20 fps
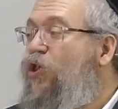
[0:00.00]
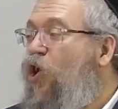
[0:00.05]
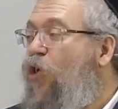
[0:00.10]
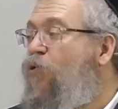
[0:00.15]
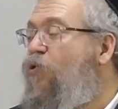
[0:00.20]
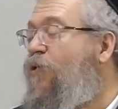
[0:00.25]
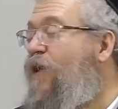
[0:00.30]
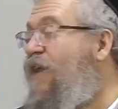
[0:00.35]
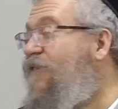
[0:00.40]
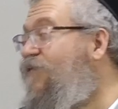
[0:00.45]

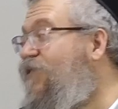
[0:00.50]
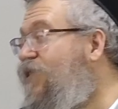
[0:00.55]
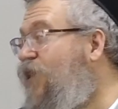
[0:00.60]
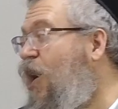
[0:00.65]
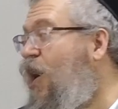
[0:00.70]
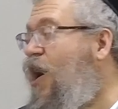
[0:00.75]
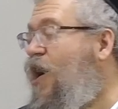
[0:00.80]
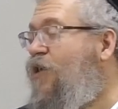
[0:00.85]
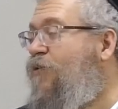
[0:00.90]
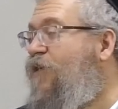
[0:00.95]
be
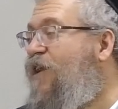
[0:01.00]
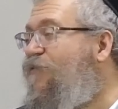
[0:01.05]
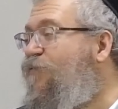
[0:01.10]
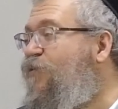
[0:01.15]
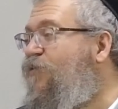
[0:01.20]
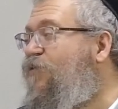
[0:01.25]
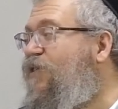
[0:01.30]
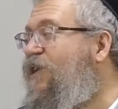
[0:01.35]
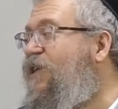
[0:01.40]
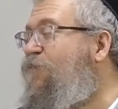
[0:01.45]
sucked up
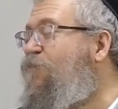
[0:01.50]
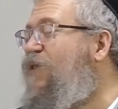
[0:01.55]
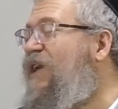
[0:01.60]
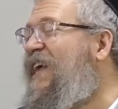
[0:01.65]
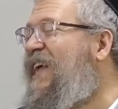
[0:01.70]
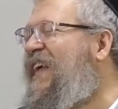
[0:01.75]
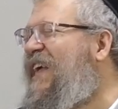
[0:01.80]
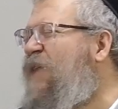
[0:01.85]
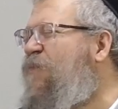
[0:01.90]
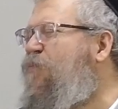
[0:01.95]
in God's
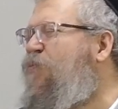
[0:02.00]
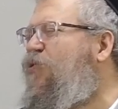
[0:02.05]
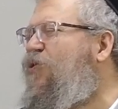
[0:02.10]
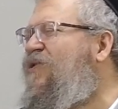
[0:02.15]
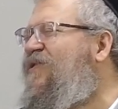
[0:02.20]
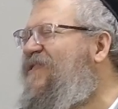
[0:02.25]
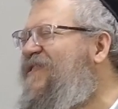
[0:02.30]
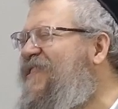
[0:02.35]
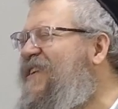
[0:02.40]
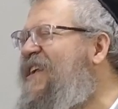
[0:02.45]
truth
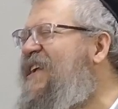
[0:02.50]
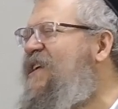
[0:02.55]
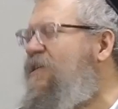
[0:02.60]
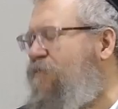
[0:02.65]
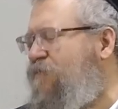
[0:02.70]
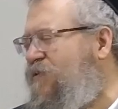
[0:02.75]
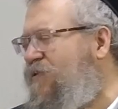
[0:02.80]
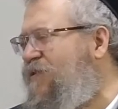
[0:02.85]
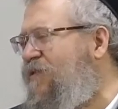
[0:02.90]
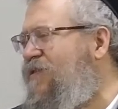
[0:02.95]
completely.
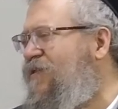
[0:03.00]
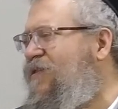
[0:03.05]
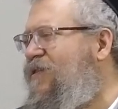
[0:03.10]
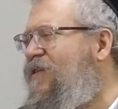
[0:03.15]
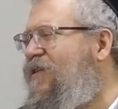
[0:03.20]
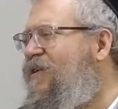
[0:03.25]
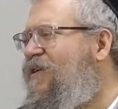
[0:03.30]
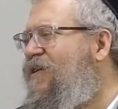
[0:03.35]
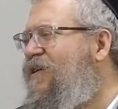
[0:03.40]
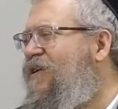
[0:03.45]
There would be
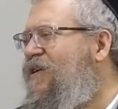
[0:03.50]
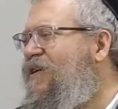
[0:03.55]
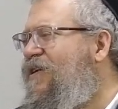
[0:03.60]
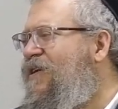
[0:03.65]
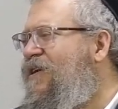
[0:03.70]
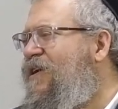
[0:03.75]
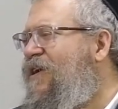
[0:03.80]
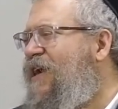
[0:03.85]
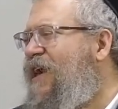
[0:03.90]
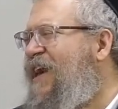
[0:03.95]

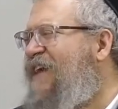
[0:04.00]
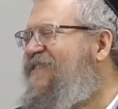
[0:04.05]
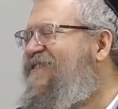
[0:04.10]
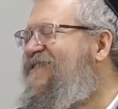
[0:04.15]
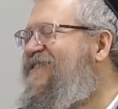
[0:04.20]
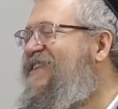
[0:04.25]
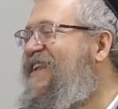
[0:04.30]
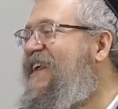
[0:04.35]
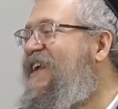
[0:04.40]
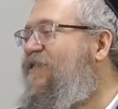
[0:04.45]
nothing to us,
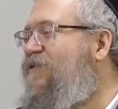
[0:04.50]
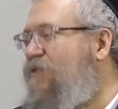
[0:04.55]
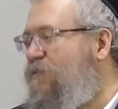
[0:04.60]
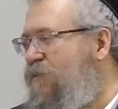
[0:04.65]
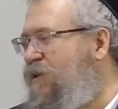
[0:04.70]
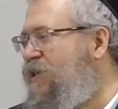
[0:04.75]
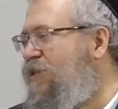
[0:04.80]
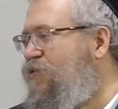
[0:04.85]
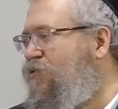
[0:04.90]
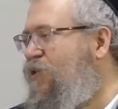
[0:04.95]

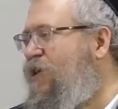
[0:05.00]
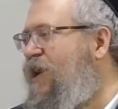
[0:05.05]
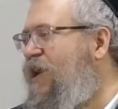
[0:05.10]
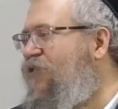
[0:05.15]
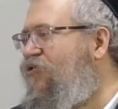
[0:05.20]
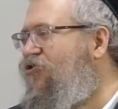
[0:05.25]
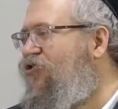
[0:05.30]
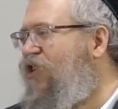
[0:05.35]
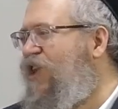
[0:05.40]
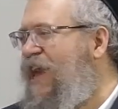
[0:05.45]
only the
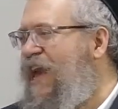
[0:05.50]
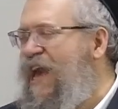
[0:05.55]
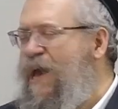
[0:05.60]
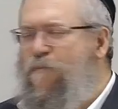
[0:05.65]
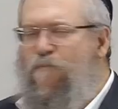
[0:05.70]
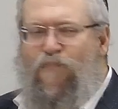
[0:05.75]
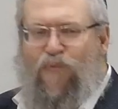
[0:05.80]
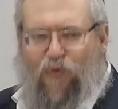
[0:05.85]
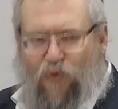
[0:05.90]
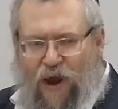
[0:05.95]
infinite.
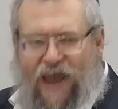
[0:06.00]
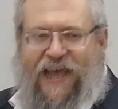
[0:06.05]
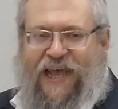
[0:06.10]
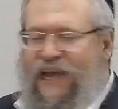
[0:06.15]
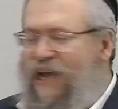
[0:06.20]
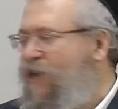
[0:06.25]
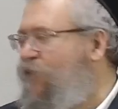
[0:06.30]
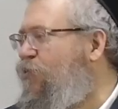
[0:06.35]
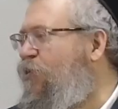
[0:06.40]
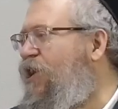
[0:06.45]

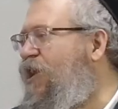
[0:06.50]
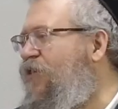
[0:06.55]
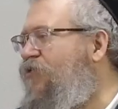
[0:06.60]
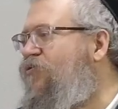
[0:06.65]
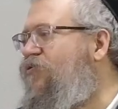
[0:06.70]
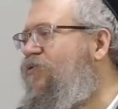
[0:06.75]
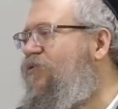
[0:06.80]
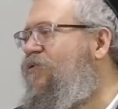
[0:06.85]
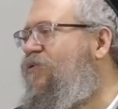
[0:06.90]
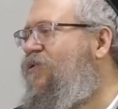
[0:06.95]
So
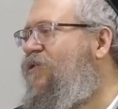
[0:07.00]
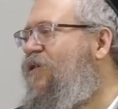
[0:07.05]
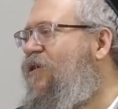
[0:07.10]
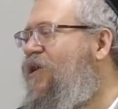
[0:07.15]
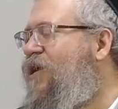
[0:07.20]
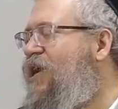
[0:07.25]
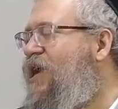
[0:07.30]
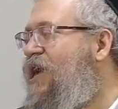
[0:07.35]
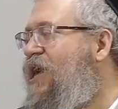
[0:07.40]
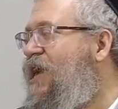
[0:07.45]
Eden has
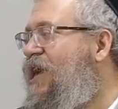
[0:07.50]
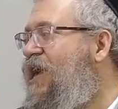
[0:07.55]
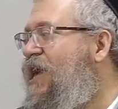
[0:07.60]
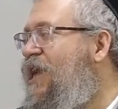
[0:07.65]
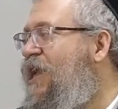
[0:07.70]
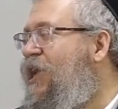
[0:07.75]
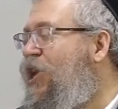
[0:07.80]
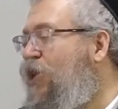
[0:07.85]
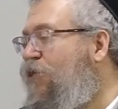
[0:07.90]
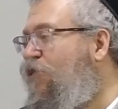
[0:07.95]
to be like
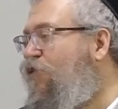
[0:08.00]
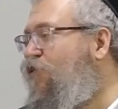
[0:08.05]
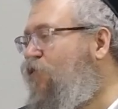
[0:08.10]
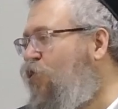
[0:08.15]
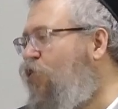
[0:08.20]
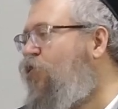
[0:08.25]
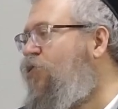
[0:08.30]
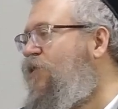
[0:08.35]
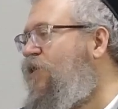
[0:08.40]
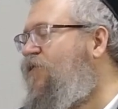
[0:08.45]
the
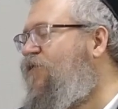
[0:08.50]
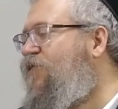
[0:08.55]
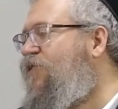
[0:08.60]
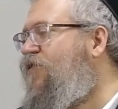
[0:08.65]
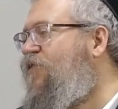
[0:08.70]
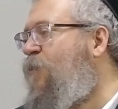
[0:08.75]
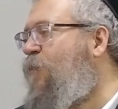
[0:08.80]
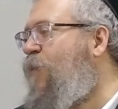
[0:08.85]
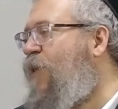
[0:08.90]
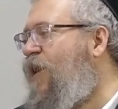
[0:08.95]
power that
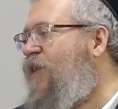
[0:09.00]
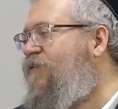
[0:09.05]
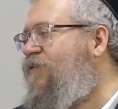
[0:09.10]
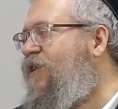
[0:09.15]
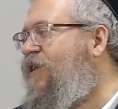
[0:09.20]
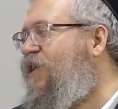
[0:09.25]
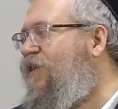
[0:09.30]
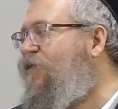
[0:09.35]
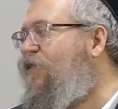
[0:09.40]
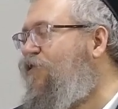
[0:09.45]

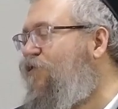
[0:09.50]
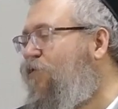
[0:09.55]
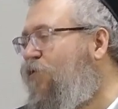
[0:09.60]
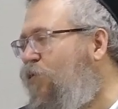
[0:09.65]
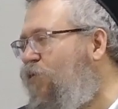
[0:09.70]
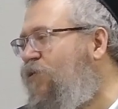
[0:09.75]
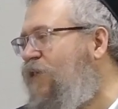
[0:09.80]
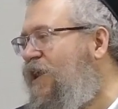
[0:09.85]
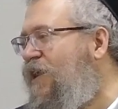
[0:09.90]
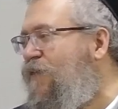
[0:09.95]
empowers,
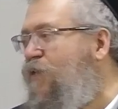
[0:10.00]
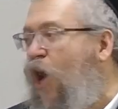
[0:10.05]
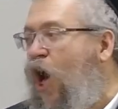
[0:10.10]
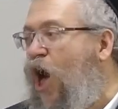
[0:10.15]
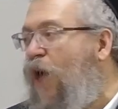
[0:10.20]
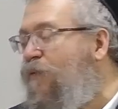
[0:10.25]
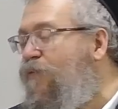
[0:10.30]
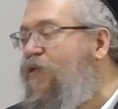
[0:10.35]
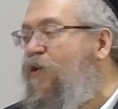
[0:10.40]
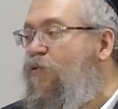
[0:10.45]

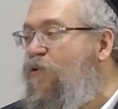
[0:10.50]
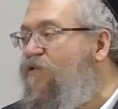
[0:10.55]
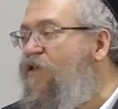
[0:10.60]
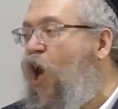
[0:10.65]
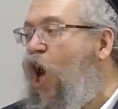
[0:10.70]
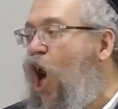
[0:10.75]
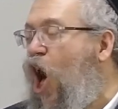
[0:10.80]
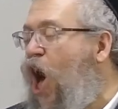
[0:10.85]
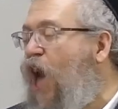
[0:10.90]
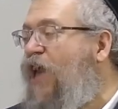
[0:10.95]
but from
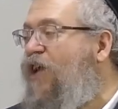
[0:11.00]
Eden